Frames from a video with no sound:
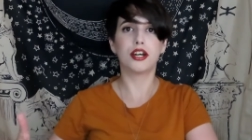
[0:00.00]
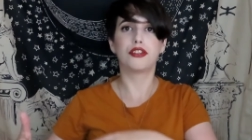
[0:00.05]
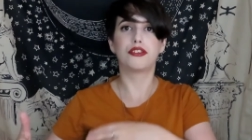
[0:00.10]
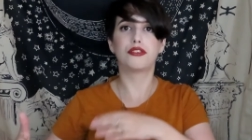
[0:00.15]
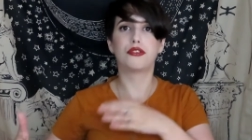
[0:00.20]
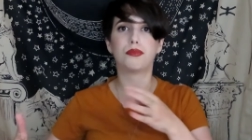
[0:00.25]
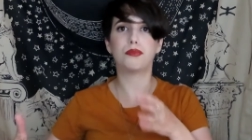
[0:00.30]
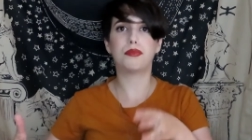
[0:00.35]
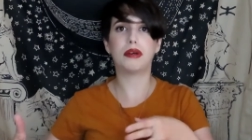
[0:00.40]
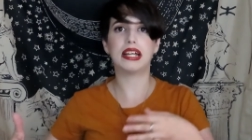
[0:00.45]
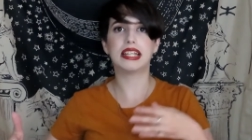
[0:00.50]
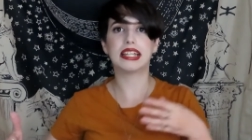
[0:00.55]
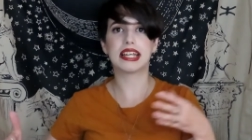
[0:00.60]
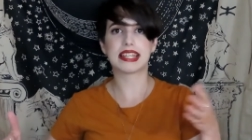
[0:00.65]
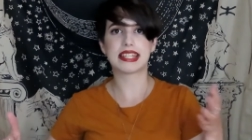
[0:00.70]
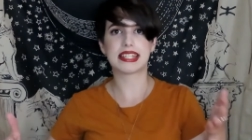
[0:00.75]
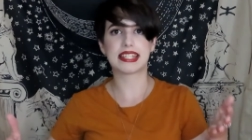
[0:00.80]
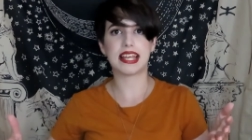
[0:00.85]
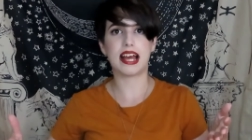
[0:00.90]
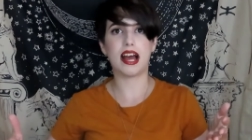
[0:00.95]
to
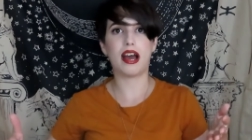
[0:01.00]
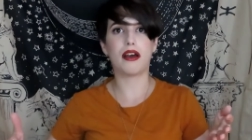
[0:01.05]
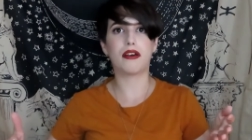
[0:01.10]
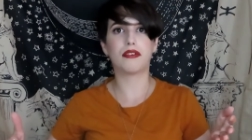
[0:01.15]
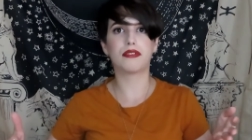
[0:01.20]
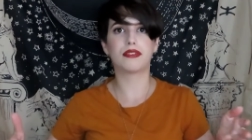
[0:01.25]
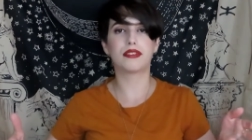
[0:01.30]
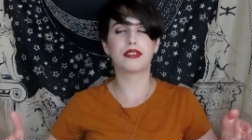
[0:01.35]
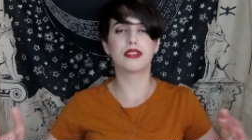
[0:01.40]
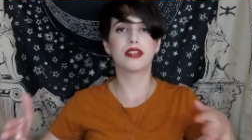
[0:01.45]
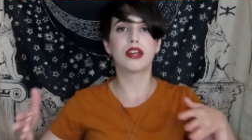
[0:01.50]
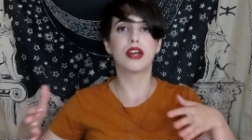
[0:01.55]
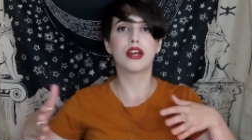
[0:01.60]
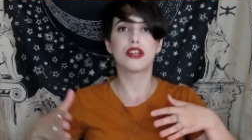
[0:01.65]
balance out